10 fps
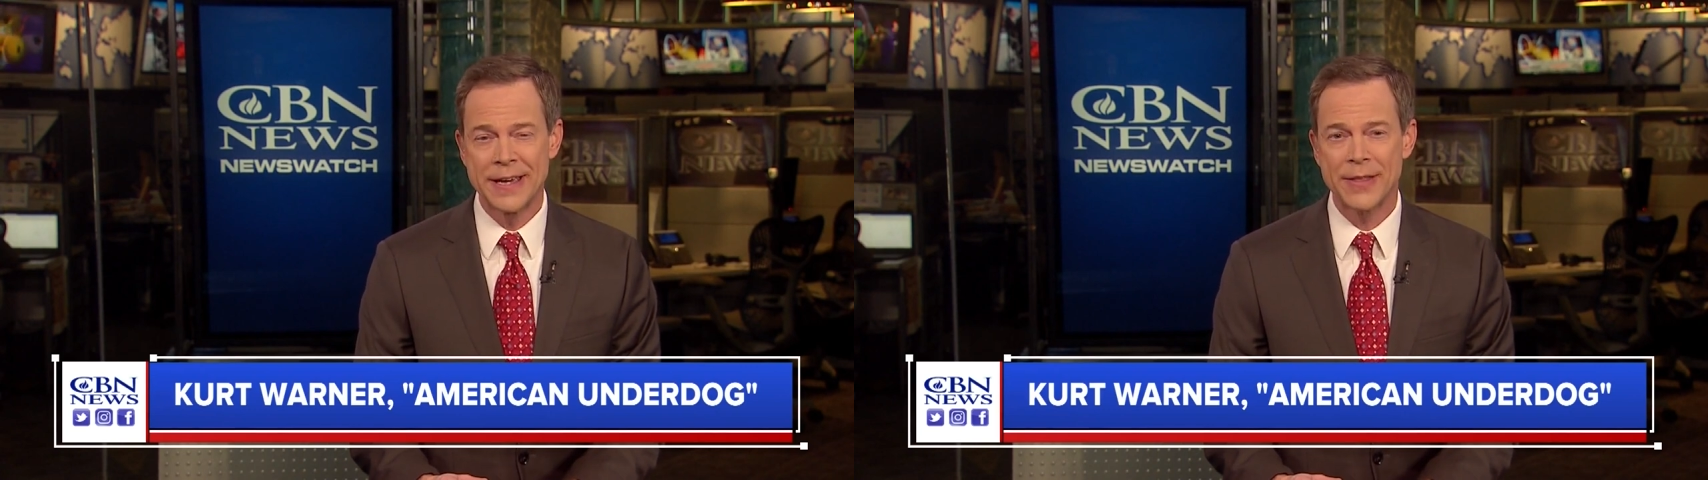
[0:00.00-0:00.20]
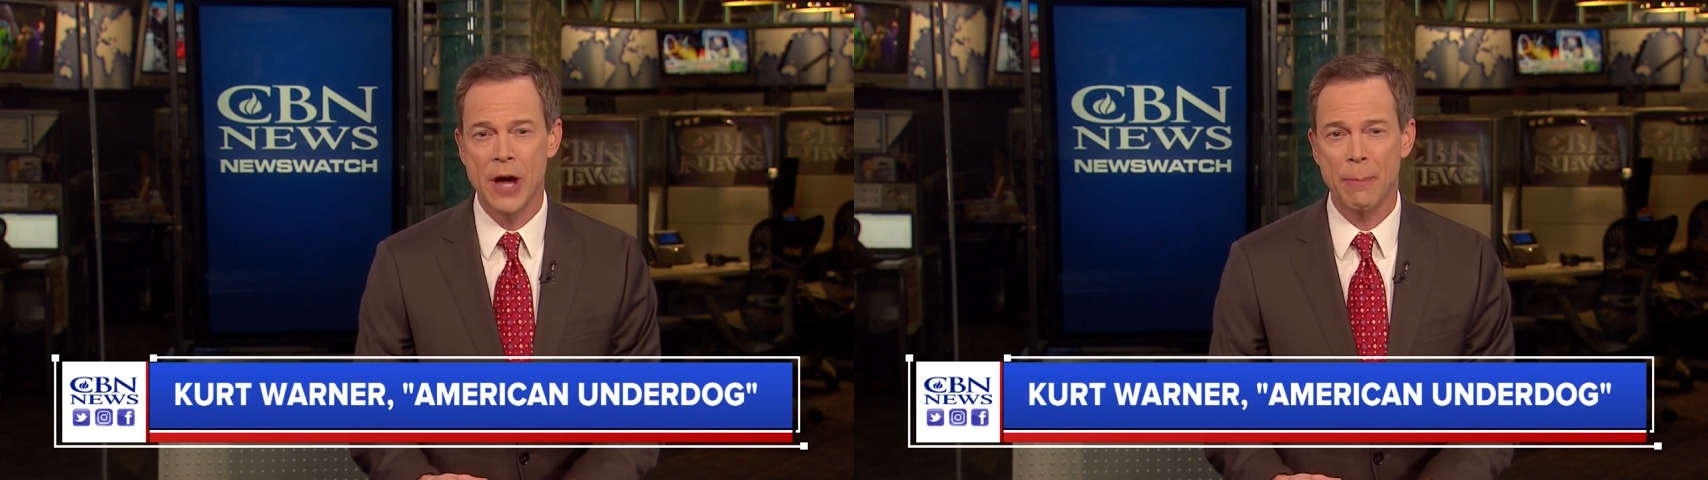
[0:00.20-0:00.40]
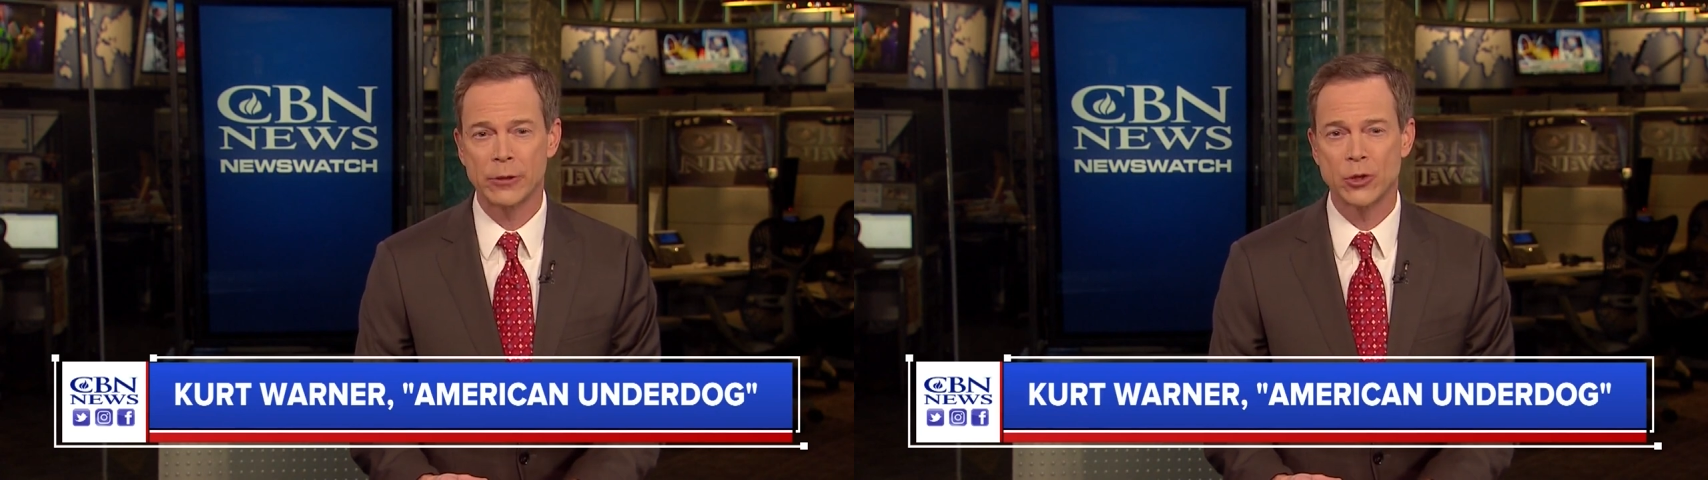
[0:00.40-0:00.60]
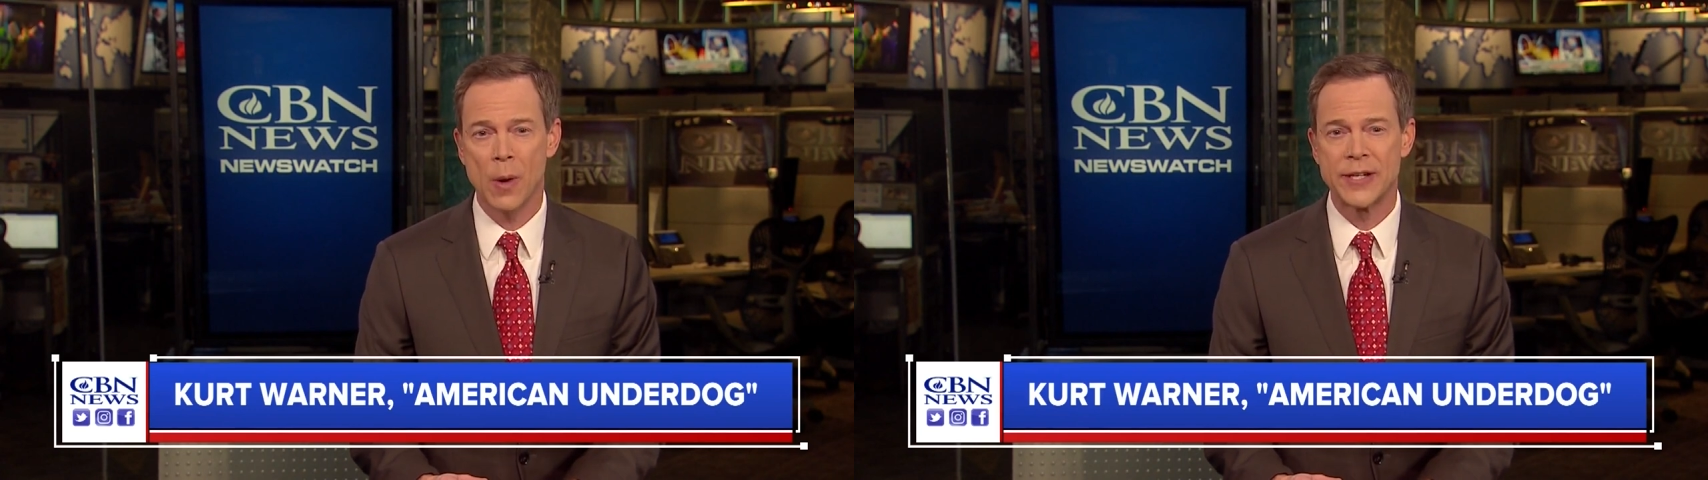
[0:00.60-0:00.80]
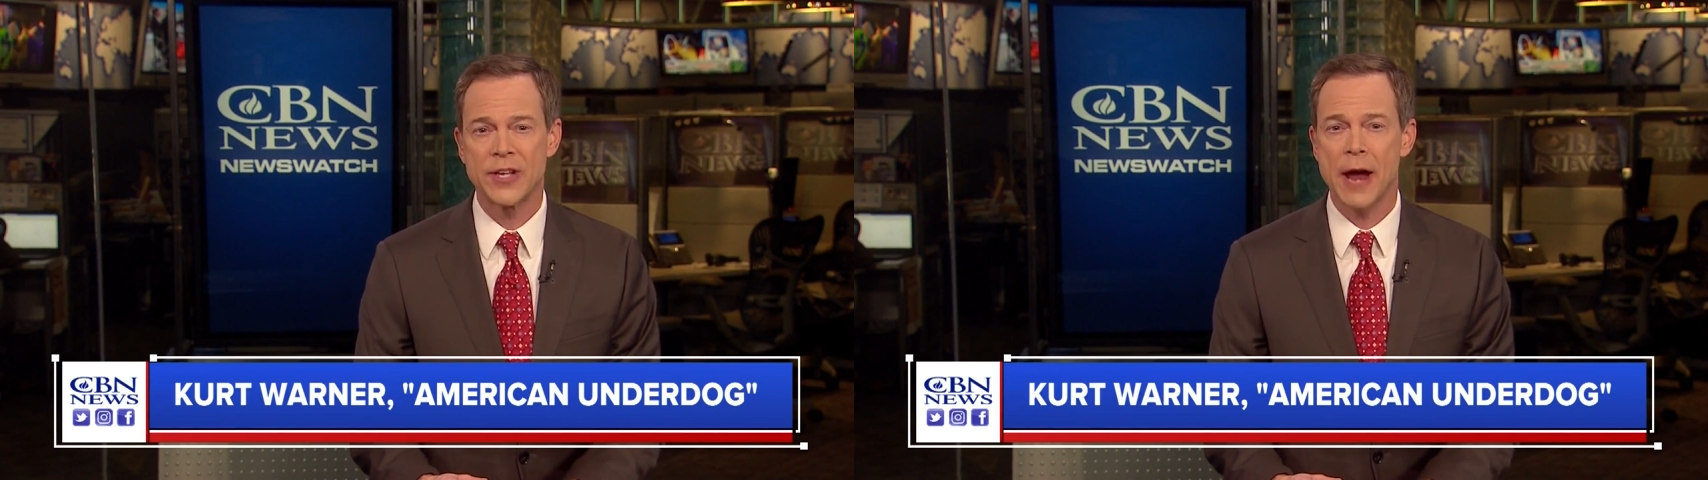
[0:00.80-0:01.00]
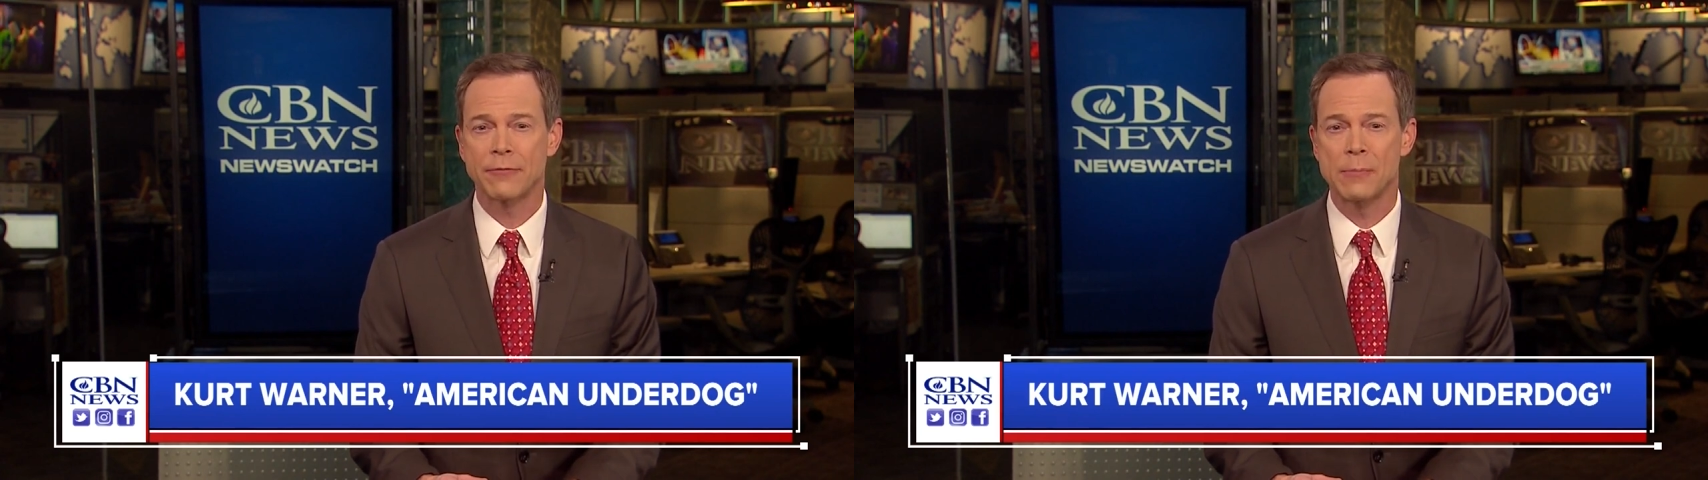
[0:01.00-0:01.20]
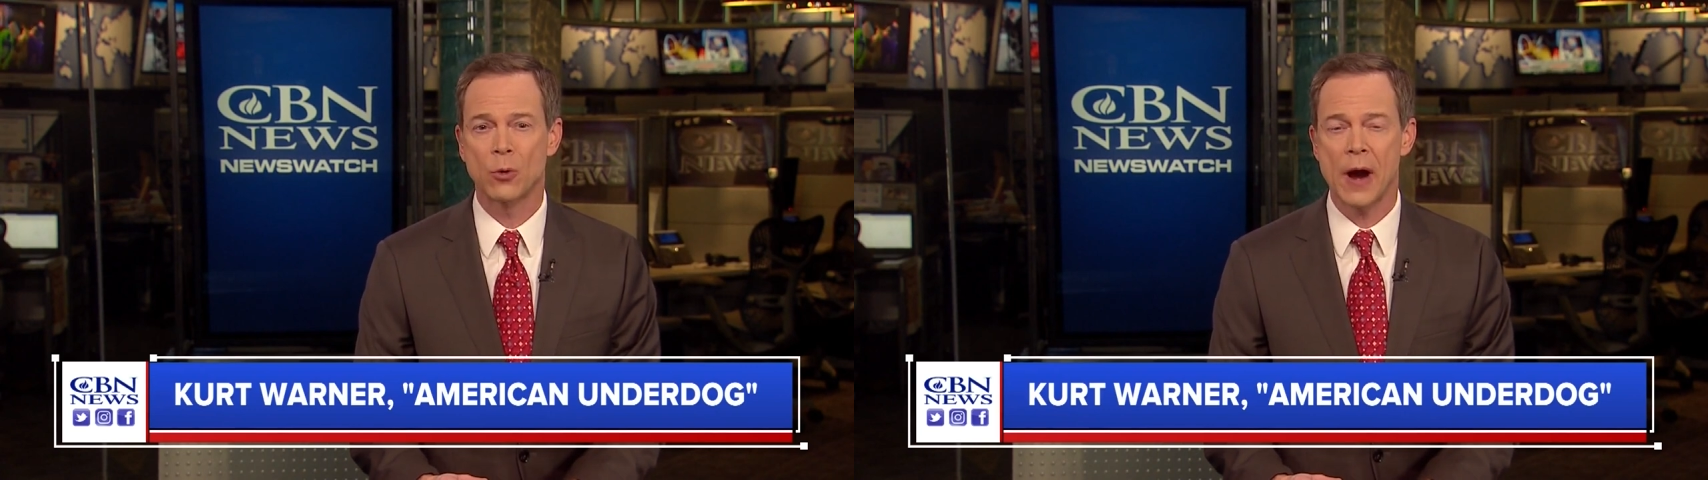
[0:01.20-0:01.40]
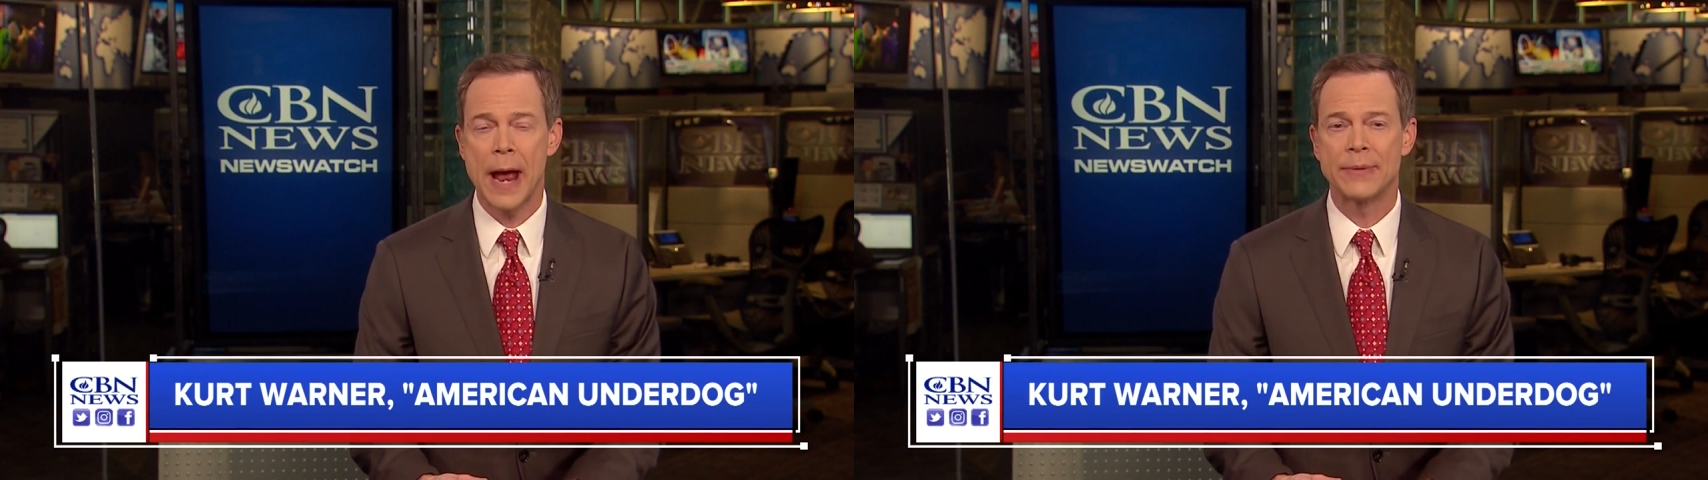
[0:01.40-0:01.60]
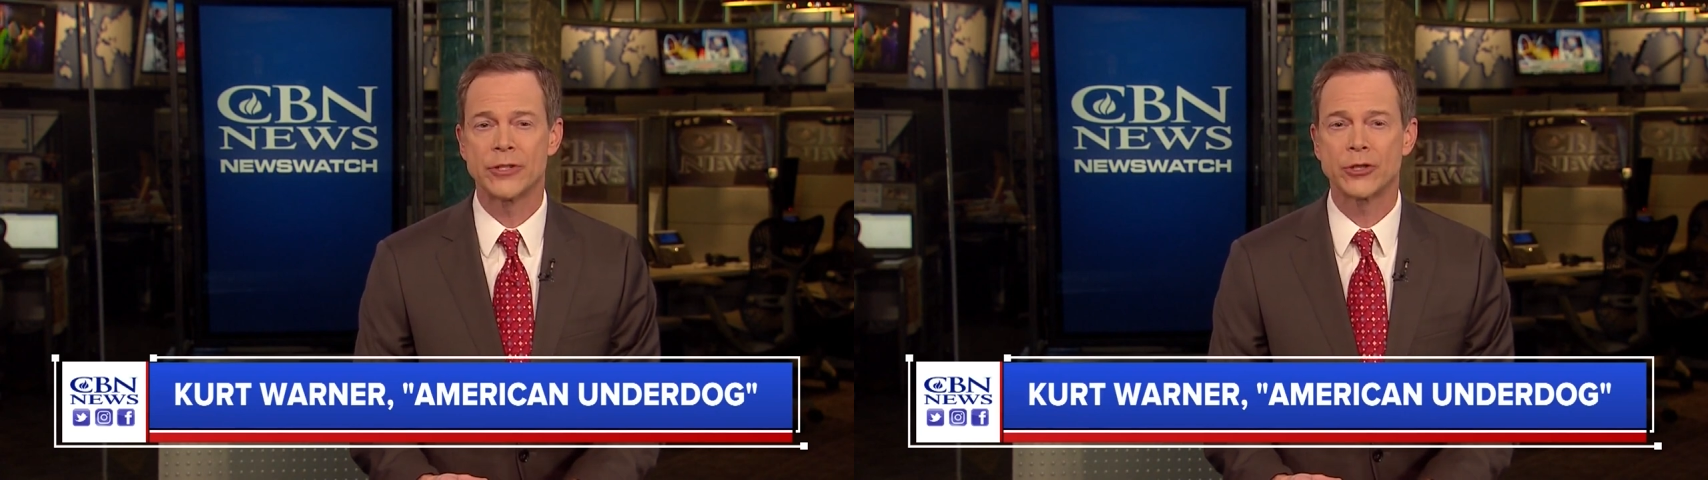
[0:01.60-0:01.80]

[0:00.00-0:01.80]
The couple joins Ephraim Graham in